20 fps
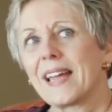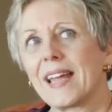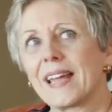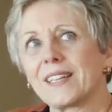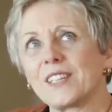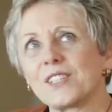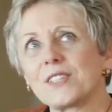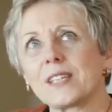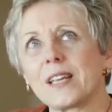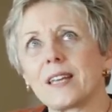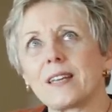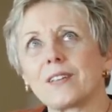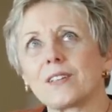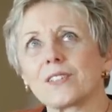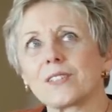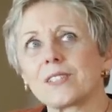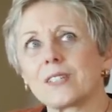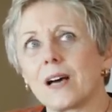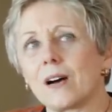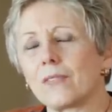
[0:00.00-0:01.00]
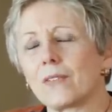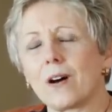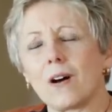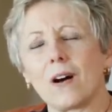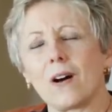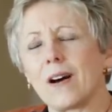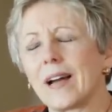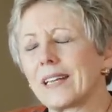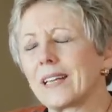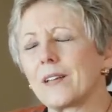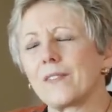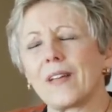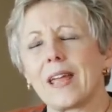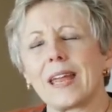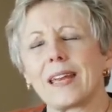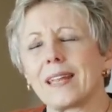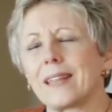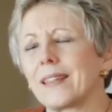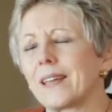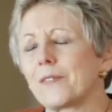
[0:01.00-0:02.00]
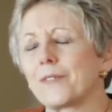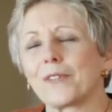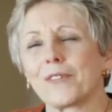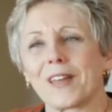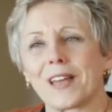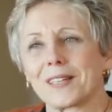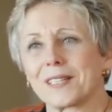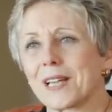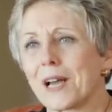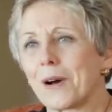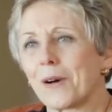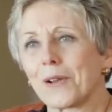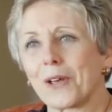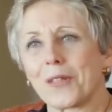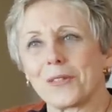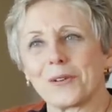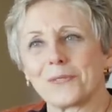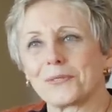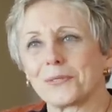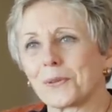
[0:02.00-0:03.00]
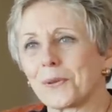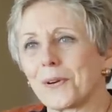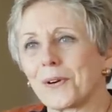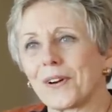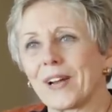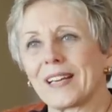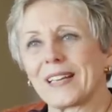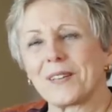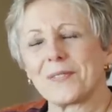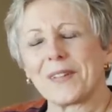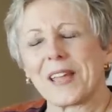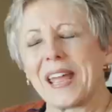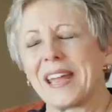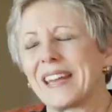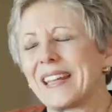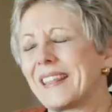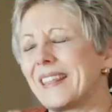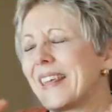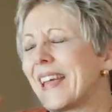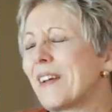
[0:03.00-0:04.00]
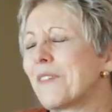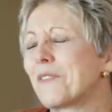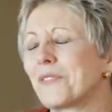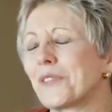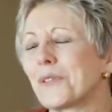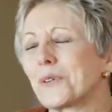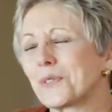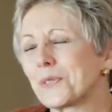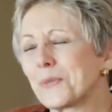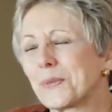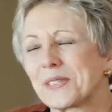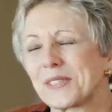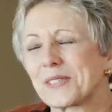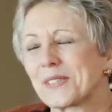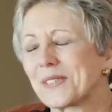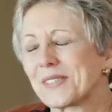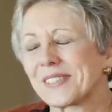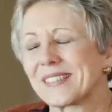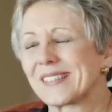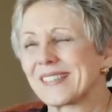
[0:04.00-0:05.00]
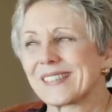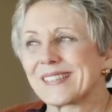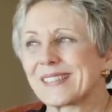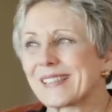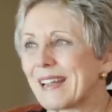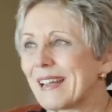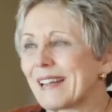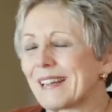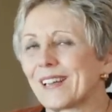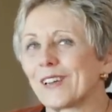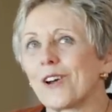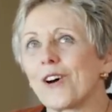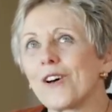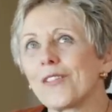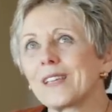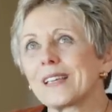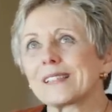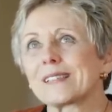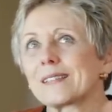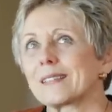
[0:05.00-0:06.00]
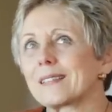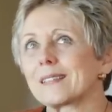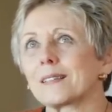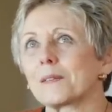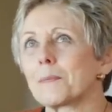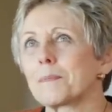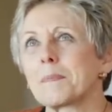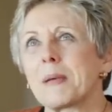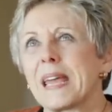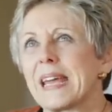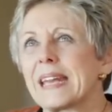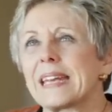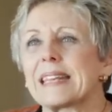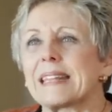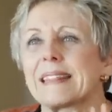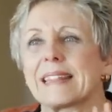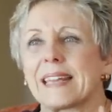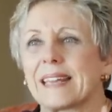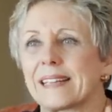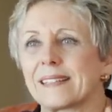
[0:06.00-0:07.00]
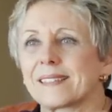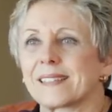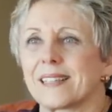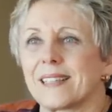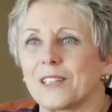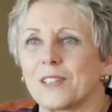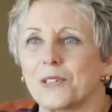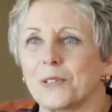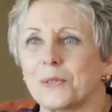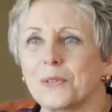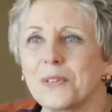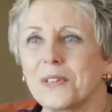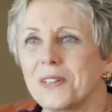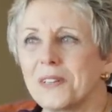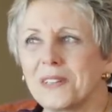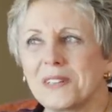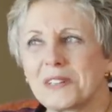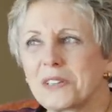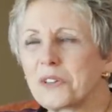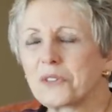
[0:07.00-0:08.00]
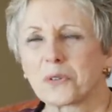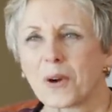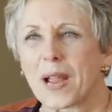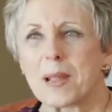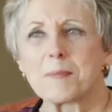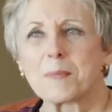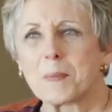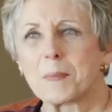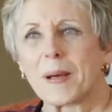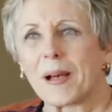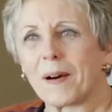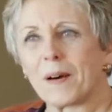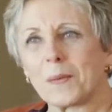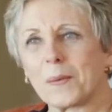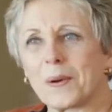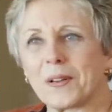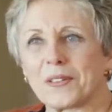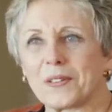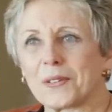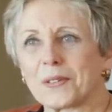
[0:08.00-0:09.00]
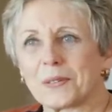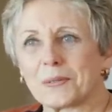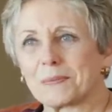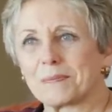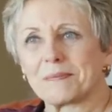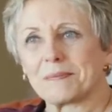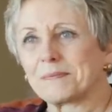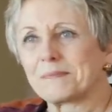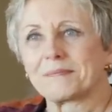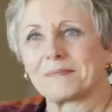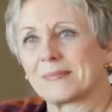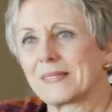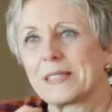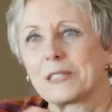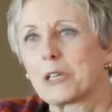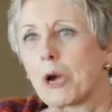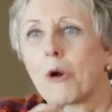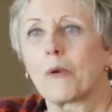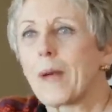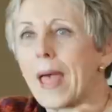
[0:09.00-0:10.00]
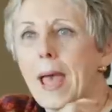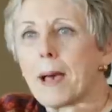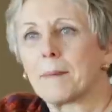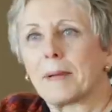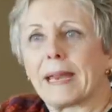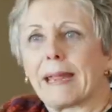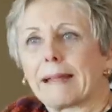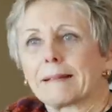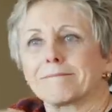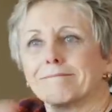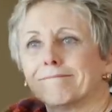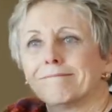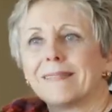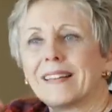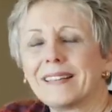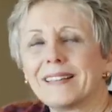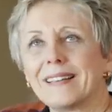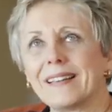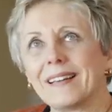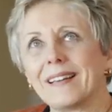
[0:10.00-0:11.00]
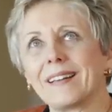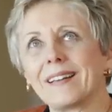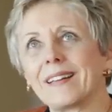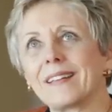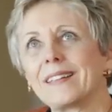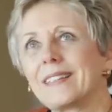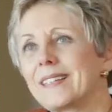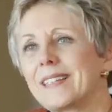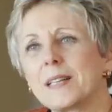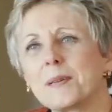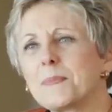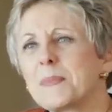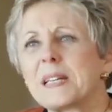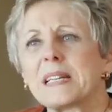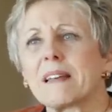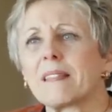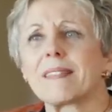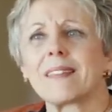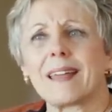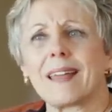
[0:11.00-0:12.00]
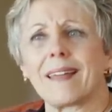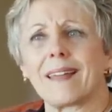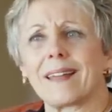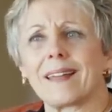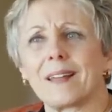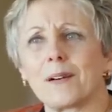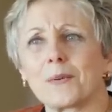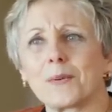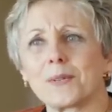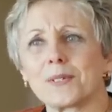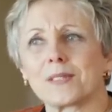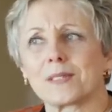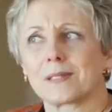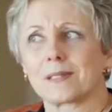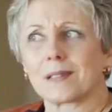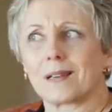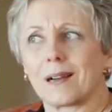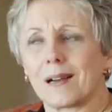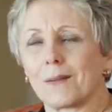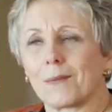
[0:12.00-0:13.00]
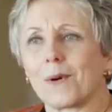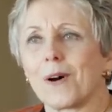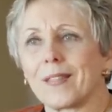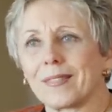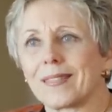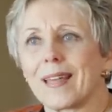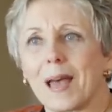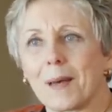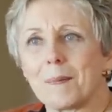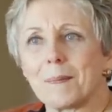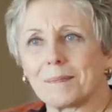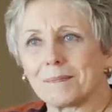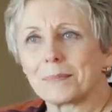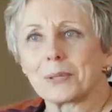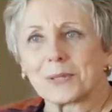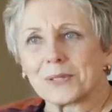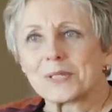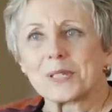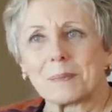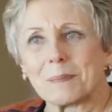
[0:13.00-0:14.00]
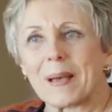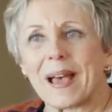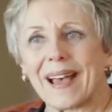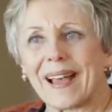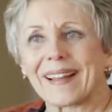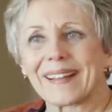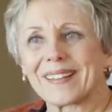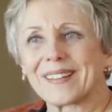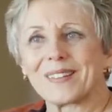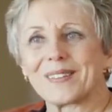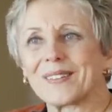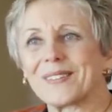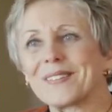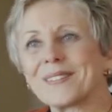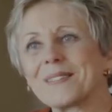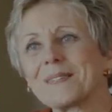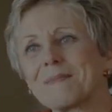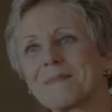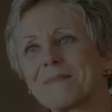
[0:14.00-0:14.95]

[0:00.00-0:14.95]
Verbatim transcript: and you say to yourself, Oh, I'd give anything for that towel on the floor. I'd give anything for those whiskers in the sink, and all these little petty things that you gripe about when you're cohabiting. Didn't mean a thing. It was, I want that person back, you know.